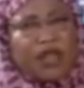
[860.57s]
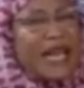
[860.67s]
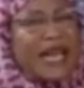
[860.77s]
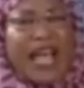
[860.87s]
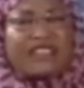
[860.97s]

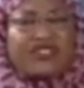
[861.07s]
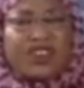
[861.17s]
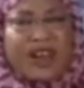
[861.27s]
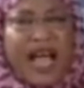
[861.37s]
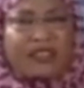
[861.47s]

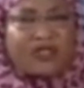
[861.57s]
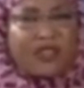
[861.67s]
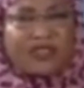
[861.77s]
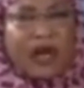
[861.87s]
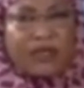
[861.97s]
Nigeria is
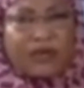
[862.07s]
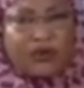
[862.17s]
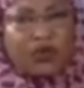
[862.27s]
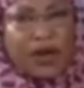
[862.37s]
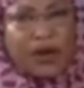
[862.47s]
not Southern
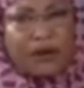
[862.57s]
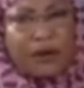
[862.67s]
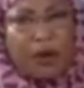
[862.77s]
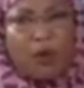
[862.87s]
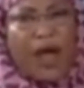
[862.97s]
Sudan.
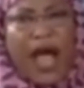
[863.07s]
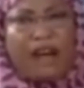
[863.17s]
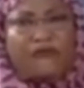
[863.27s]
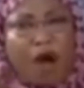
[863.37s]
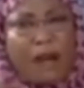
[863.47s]
We
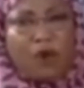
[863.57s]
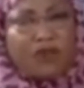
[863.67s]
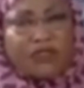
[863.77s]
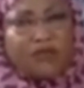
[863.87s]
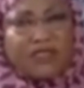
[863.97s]
are far more
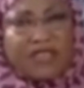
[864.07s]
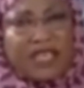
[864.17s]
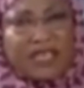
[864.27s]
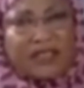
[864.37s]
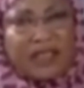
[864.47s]

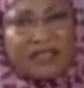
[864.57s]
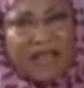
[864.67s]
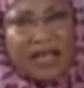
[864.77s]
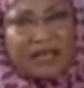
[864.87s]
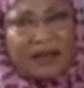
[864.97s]
sophisticated than
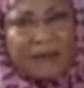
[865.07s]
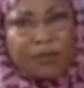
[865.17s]
that.